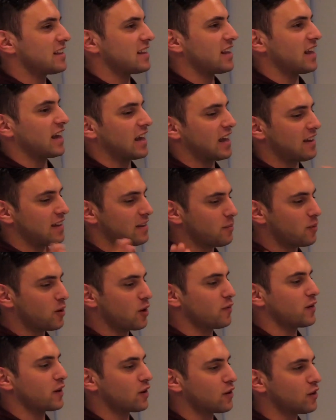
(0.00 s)
then, like, in a
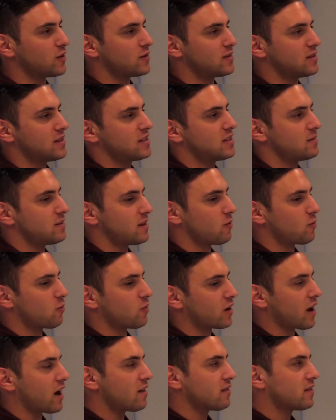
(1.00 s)
perfect closed system, that would
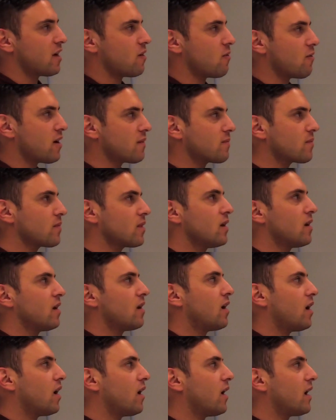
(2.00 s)
work out that way.
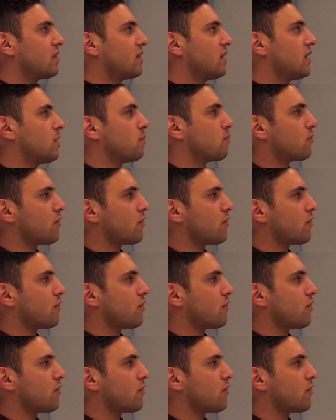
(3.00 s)
I think